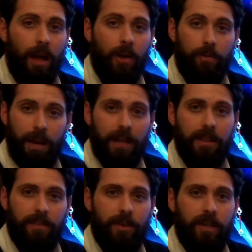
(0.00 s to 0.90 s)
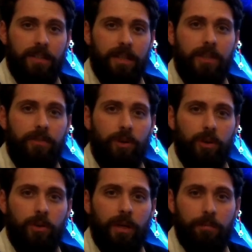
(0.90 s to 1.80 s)
On the back of the device then you've got
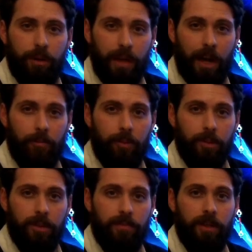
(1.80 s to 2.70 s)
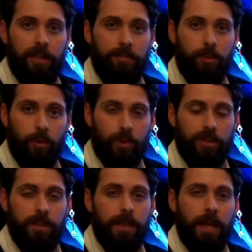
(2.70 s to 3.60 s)
your input and output device ports.